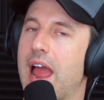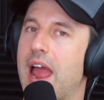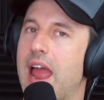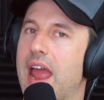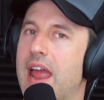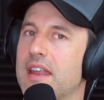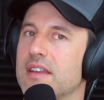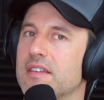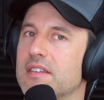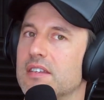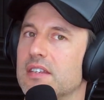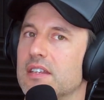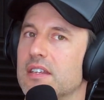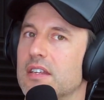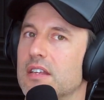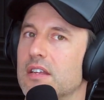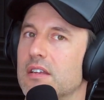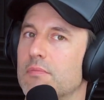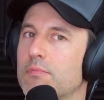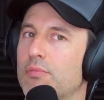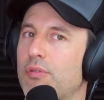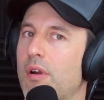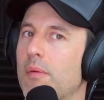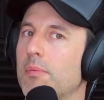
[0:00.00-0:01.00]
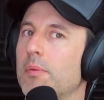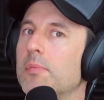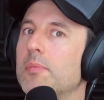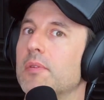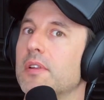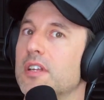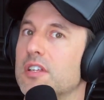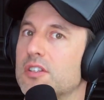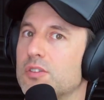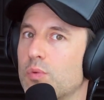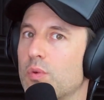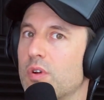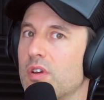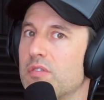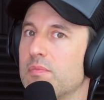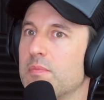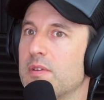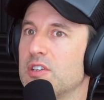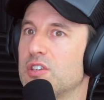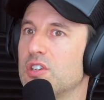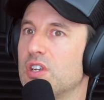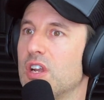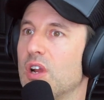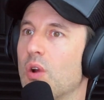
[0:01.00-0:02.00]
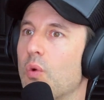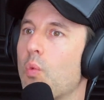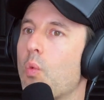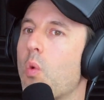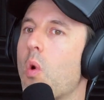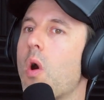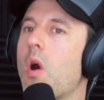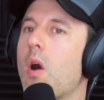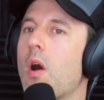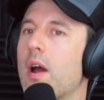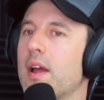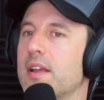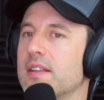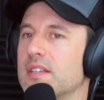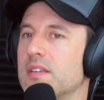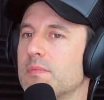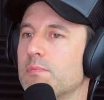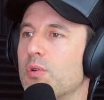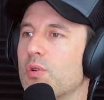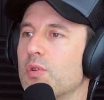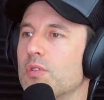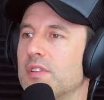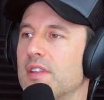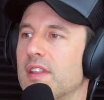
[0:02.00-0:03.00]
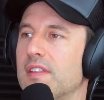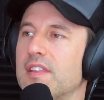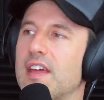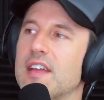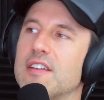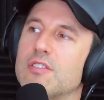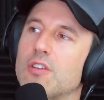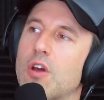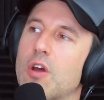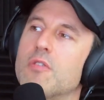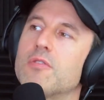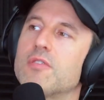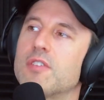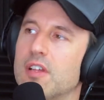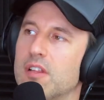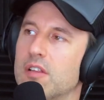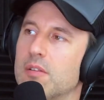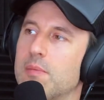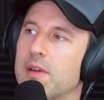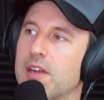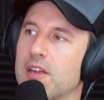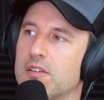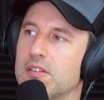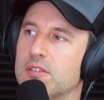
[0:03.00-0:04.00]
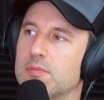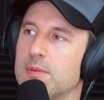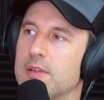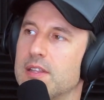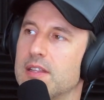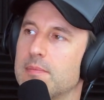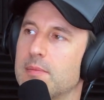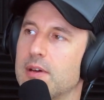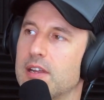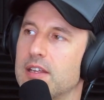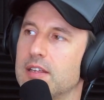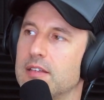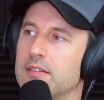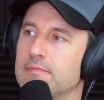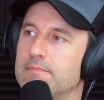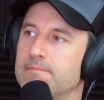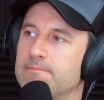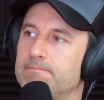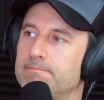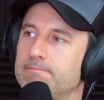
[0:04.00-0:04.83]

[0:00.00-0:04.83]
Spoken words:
And probably it's worth mentioning why it's important that they don't tell them how to spend the money.